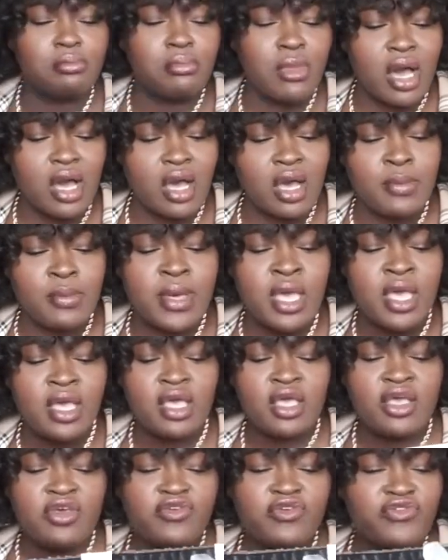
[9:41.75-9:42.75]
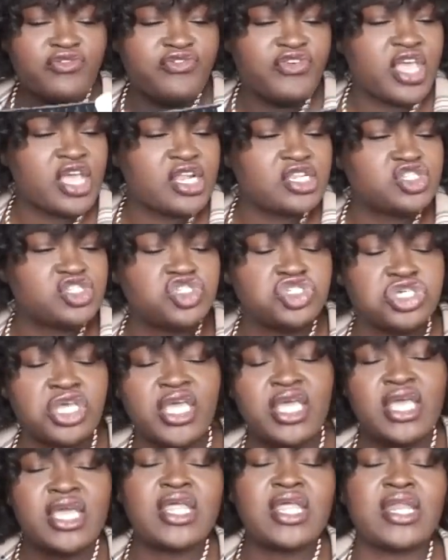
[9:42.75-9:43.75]
mom fit
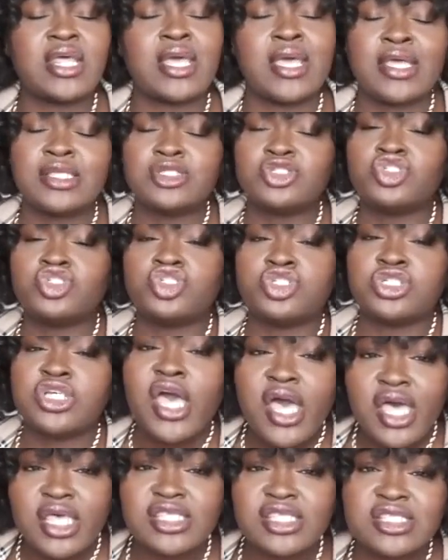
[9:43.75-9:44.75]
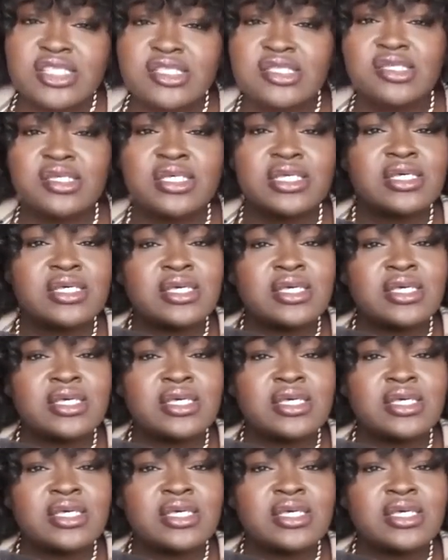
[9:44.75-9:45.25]
jean, and just,